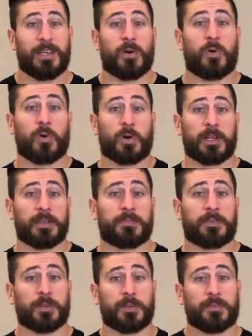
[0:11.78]
or
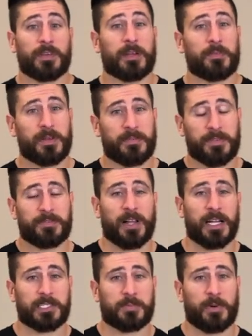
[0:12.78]
if you've hit a bit of a
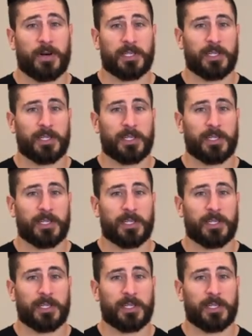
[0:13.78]
flat spot,